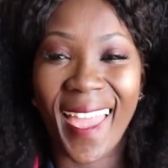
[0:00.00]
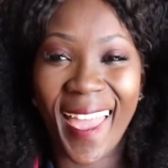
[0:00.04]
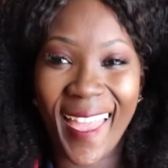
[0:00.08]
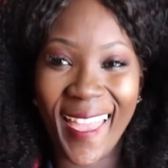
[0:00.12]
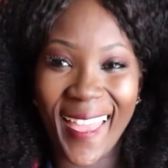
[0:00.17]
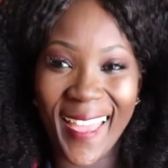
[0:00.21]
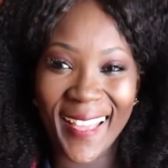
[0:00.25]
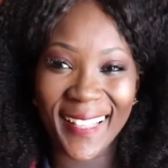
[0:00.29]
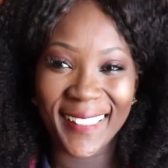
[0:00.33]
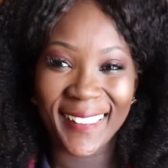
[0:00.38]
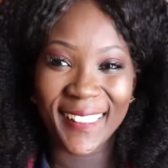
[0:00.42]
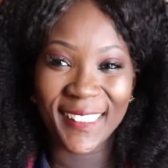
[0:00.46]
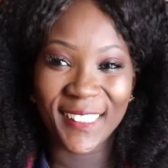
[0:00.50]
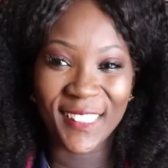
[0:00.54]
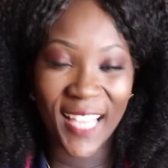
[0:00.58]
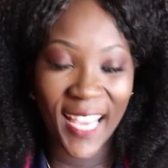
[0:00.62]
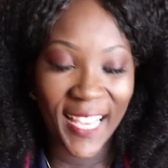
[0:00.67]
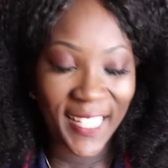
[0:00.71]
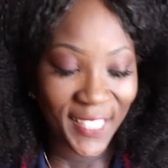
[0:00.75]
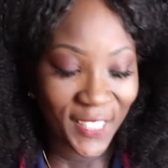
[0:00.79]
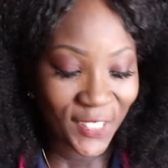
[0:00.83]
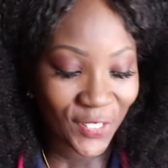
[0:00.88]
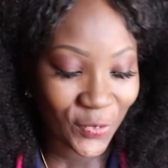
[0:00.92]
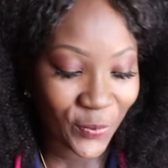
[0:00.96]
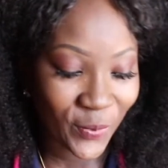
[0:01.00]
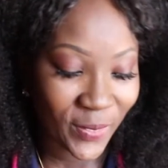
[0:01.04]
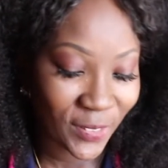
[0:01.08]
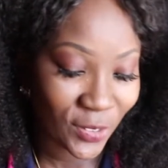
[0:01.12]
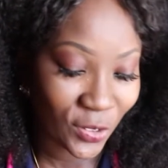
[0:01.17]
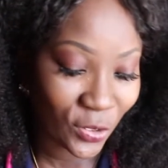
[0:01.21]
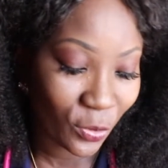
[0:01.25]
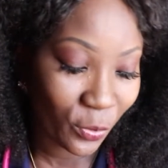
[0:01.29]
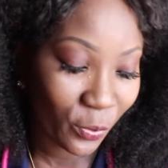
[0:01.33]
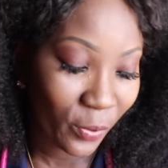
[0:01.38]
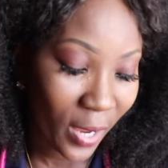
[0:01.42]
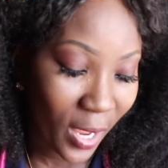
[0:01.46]
And the Chinese
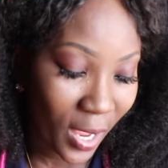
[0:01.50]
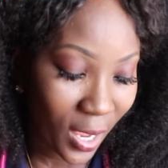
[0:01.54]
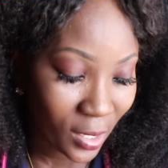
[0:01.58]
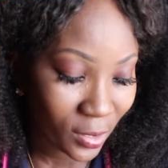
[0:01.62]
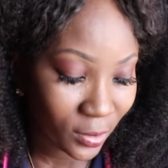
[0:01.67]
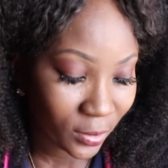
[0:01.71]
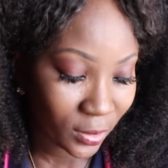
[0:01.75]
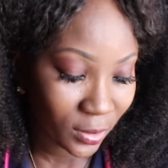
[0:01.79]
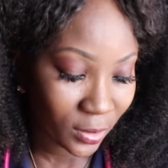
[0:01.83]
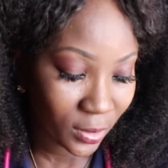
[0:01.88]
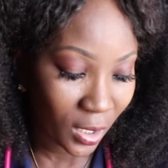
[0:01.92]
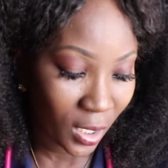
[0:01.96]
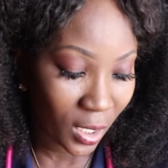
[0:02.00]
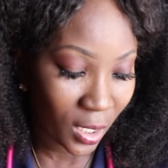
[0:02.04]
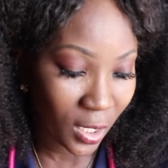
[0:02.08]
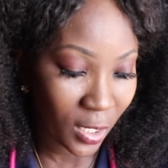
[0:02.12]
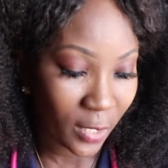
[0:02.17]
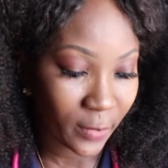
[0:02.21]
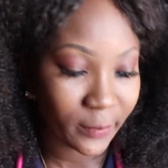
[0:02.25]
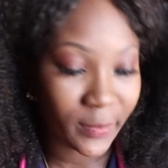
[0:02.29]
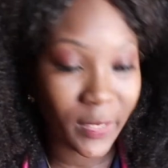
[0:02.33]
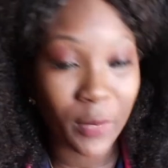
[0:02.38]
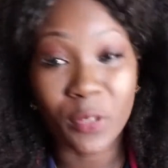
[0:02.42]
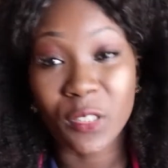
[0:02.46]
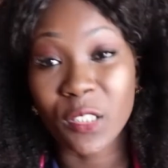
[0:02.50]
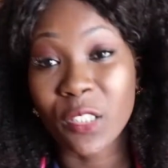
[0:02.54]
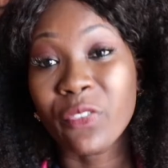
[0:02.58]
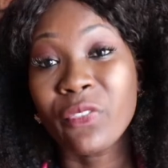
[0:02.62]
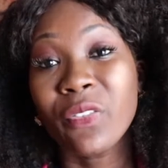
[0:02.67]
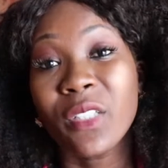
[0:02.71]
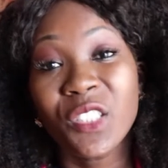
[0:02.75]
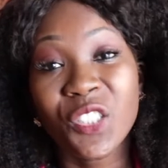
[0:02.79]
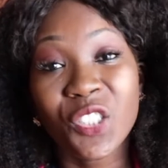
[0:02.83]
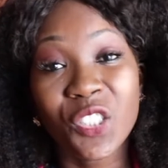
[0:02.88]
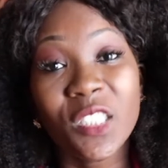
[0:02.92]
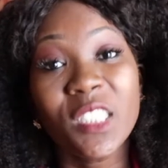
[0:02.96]
restaurant, there was a
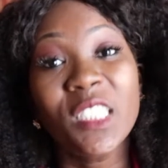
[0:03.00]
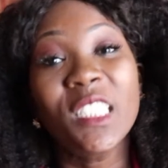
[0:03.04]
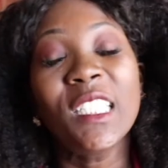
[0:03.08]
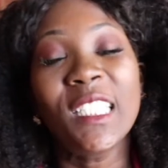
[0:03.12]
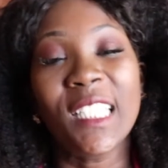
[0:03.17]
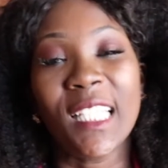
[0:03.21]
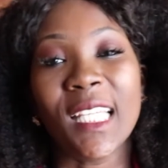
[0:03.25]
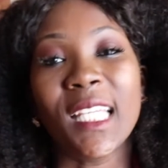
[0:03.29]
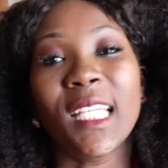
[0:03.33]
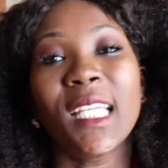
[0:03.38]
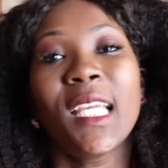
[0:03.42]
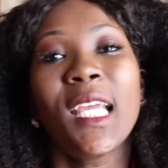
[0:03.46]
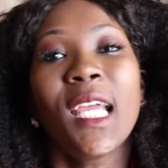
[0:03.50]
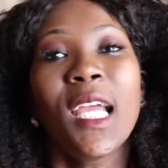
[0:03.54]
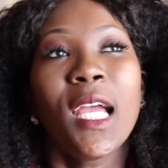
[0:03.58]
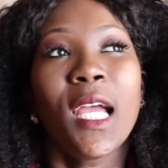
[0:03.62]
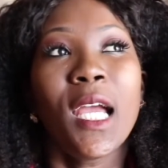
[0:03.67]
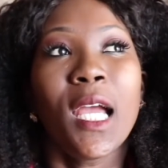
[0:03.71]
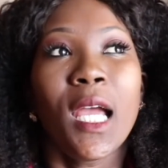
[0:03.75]
fortune cookie.